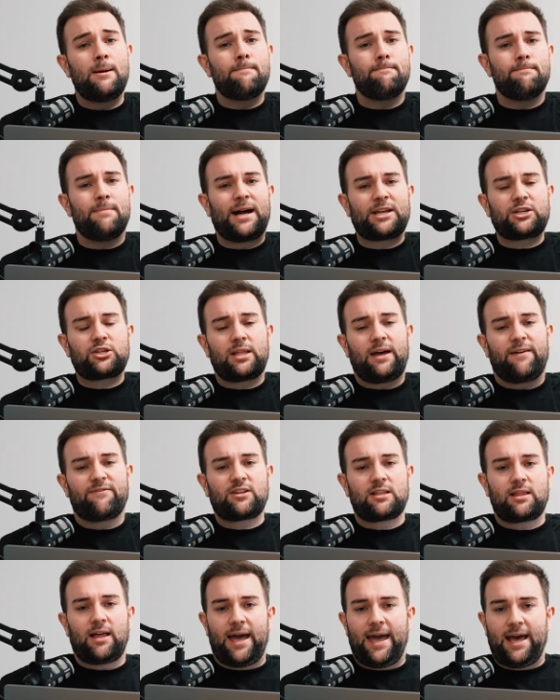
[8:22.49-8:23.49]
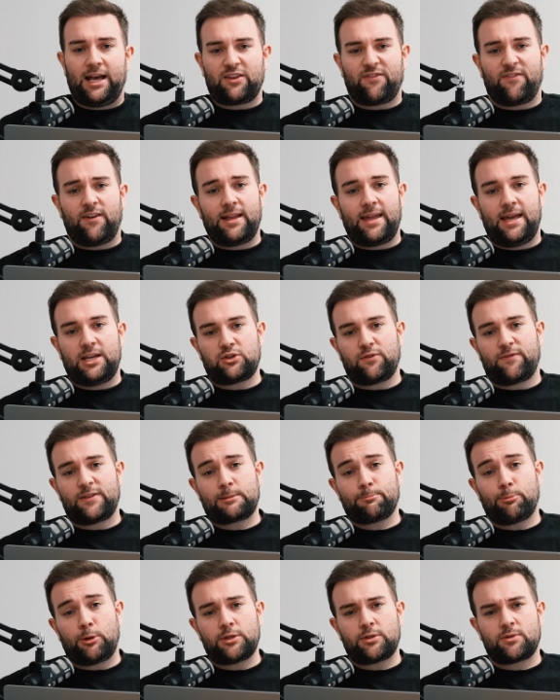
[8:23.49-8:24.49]
Much love to Lighthouse Financial for
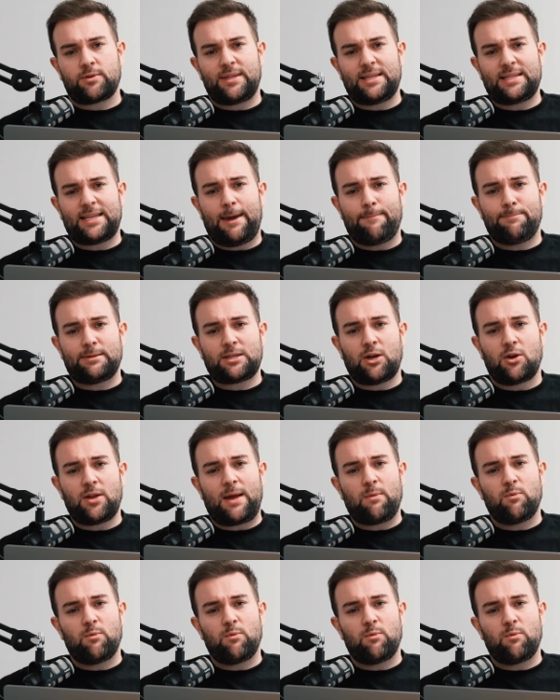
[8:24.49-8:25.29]
sponsoring this episode,